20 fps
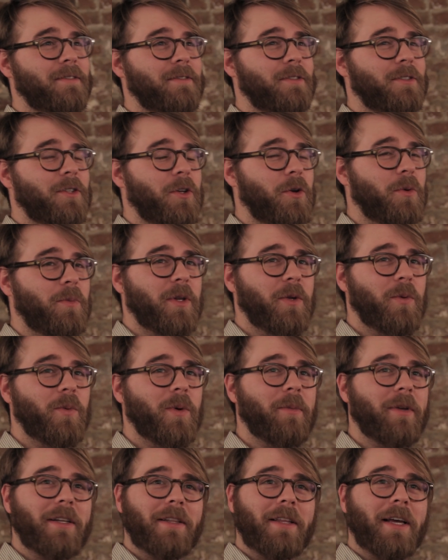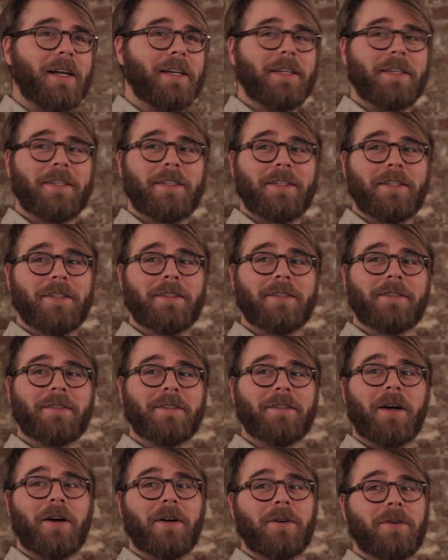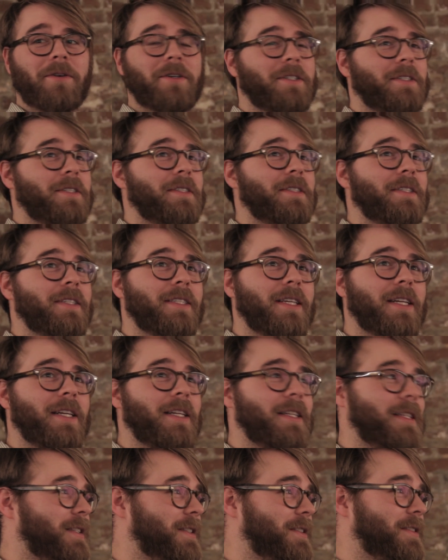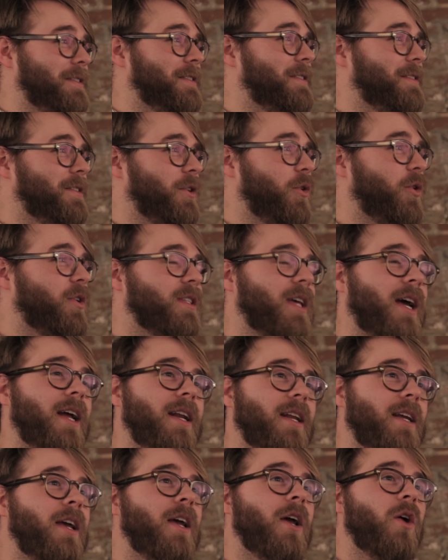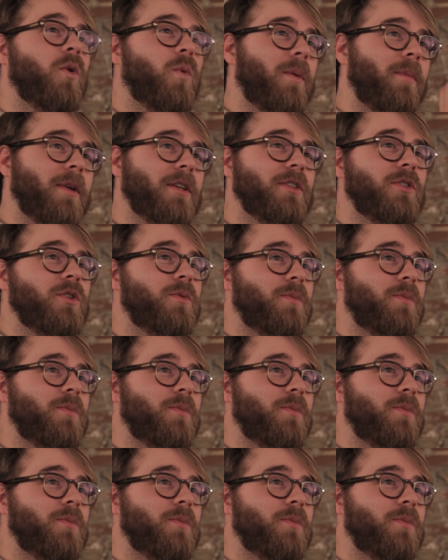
so many women elected to Congress and the Senate, that's so exciting, women